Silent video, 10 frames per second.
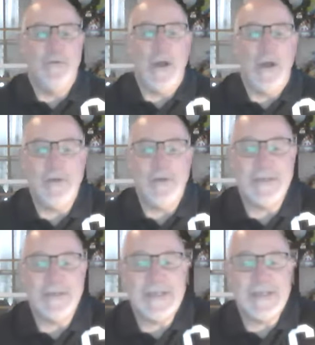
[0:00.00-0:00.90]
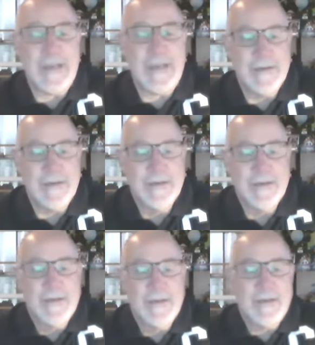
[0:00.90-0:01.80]
what you can see.
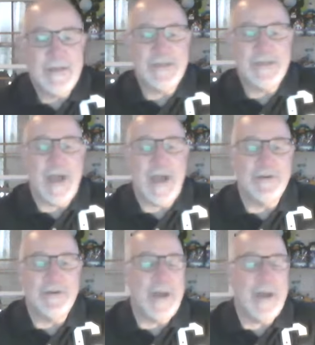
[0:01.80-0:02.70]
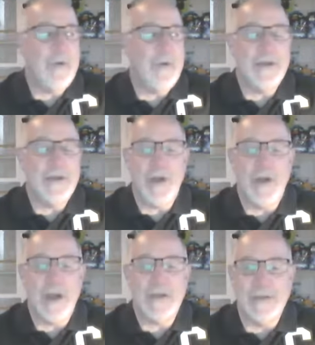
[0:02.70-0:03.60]
These tyrants operate in the
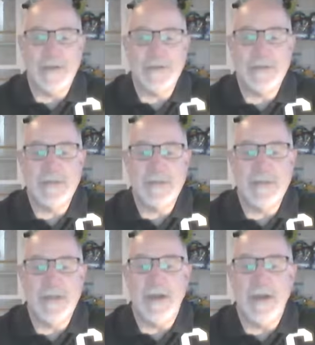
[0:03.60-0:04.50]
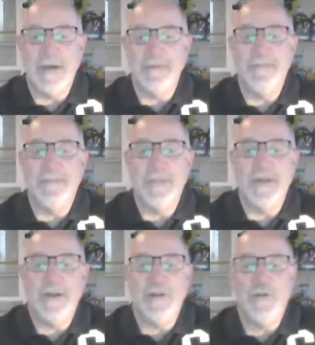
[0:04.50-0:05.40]
darkness, um,
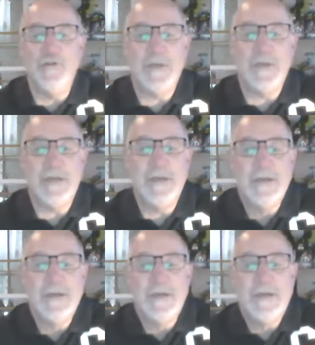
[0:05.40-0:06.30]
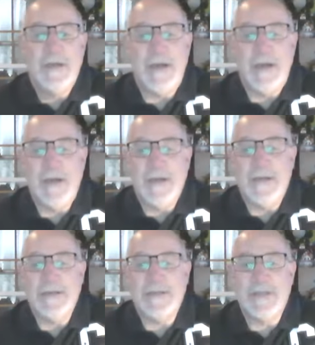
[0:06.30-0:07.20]
an illusion uh,
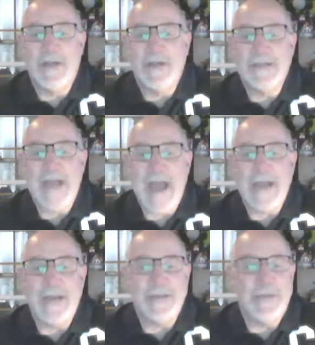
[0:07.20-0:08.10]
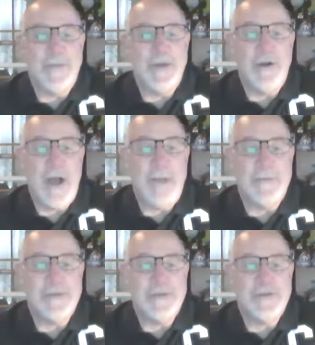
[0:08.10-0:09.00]
is their antagonism and their
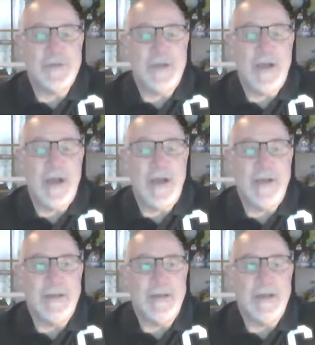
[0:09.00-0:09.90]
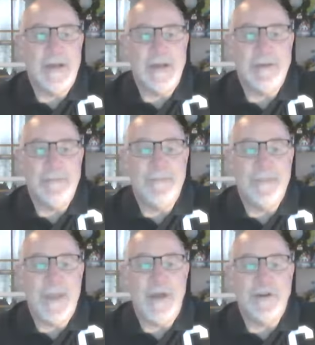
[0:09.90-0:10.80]
opposition to God. Um,
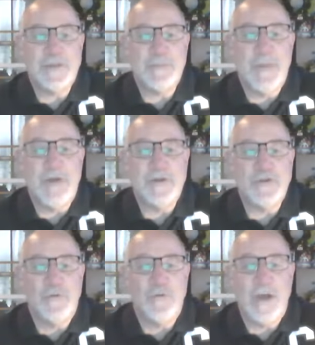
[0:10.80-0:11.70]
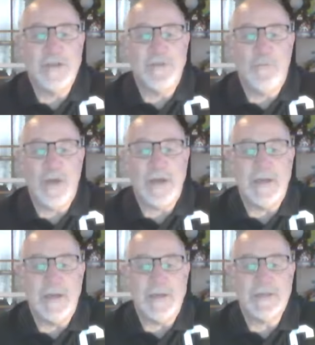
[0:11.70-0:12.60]
they are spiritual ones of
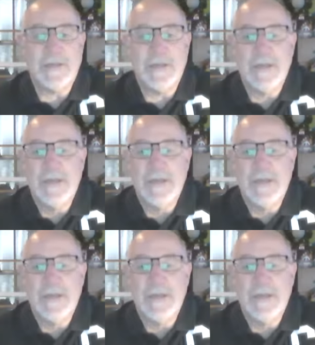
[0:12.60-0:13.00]
wickedness,